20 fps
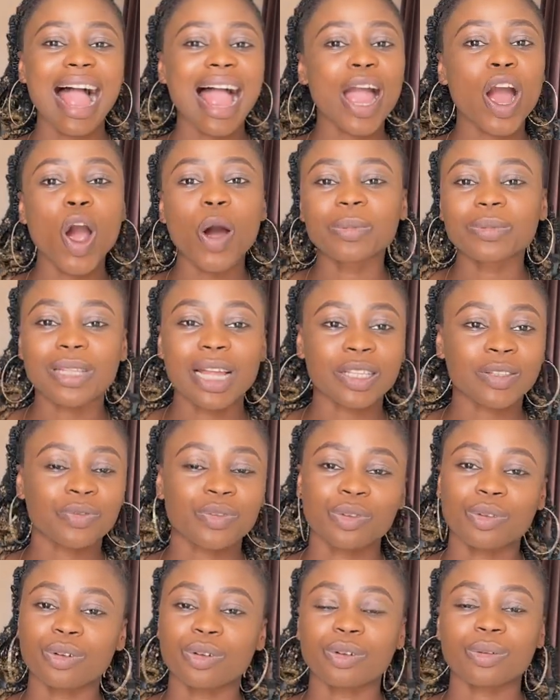i opted
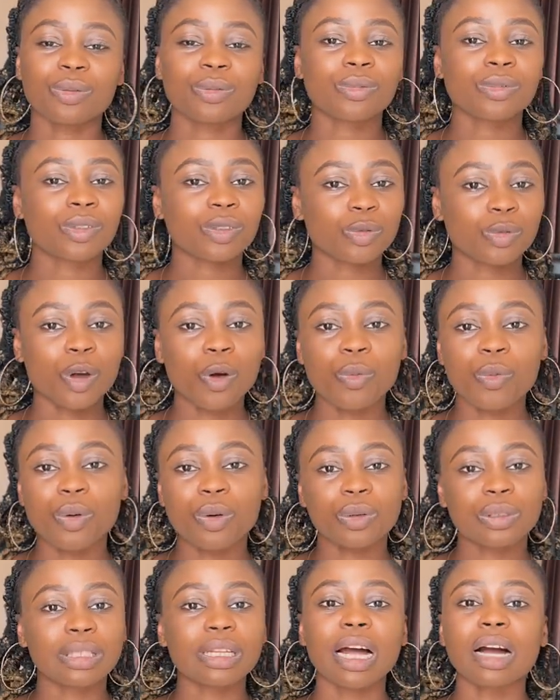for
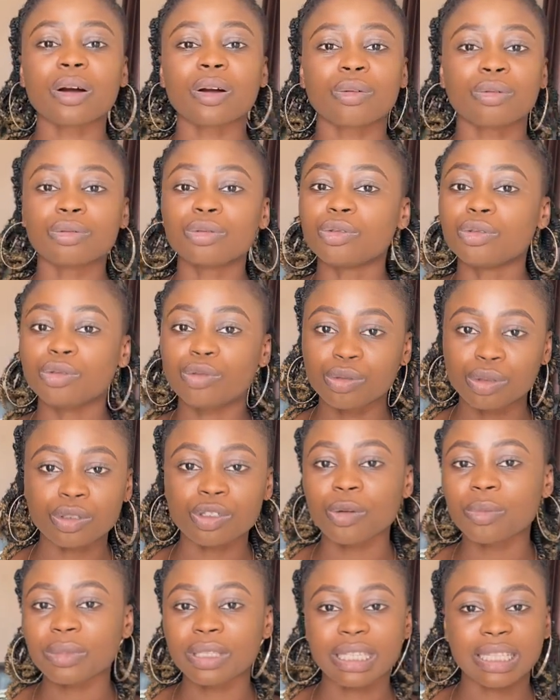someone that could do
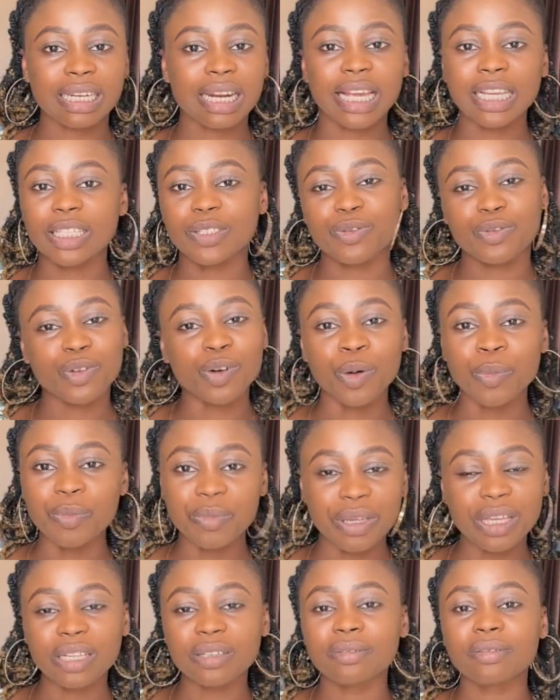something nice for
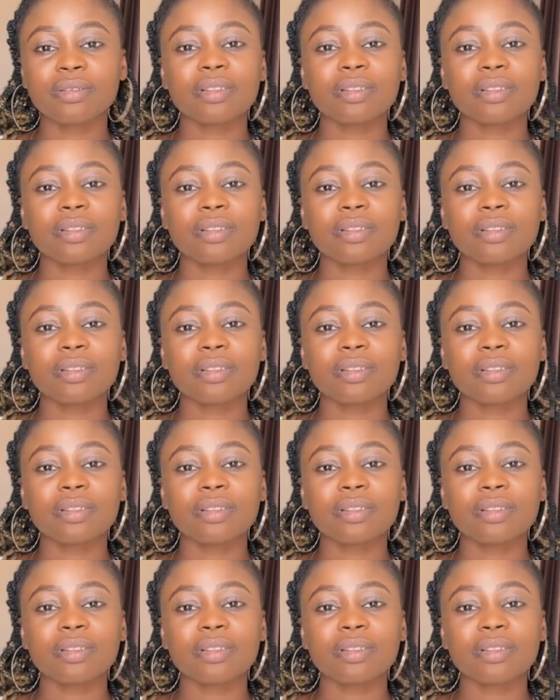me